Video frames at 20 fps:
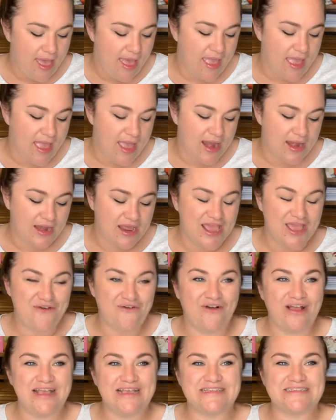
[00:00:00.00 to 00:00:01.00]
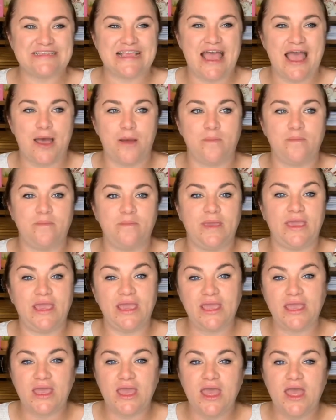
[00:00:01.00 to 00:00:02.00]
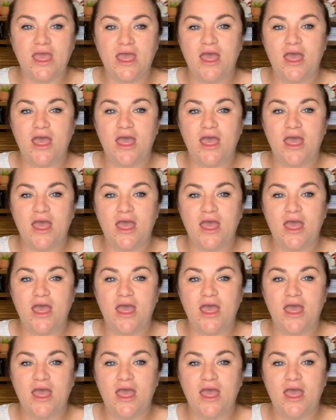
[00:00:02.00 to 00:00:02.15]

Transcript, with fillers: and it was a pink